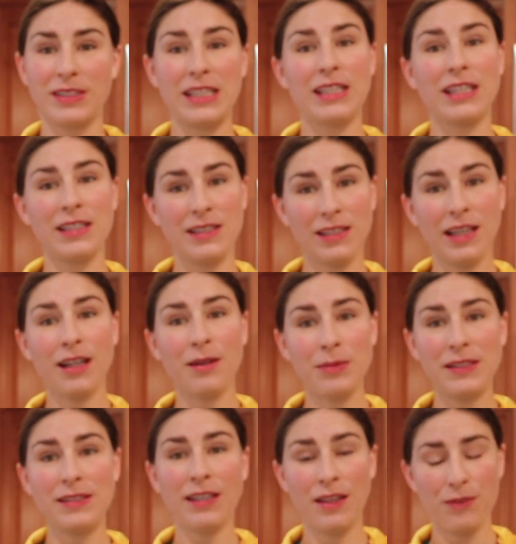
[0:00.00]
because you got to
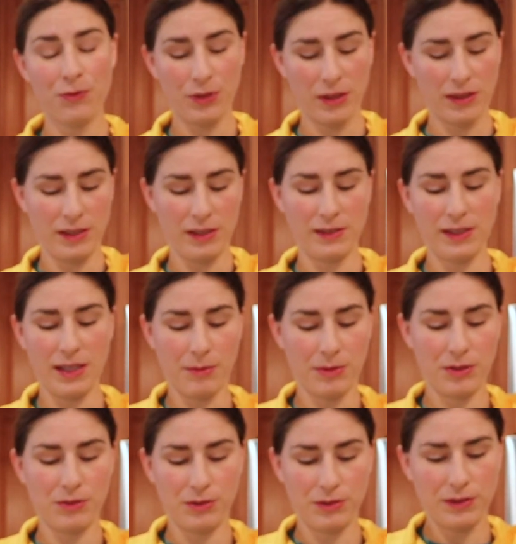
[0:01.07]
be safe with these
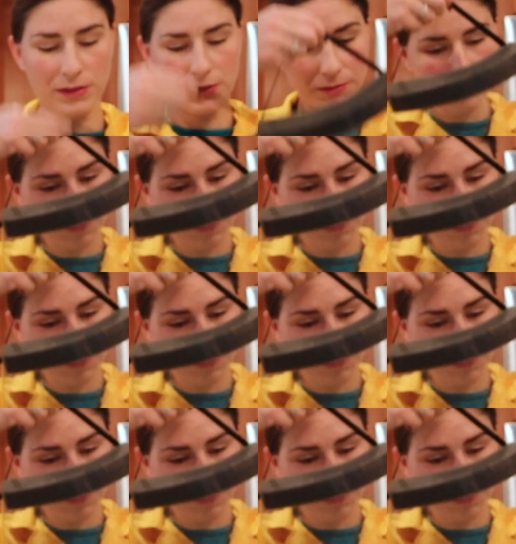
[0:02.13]
chemicals.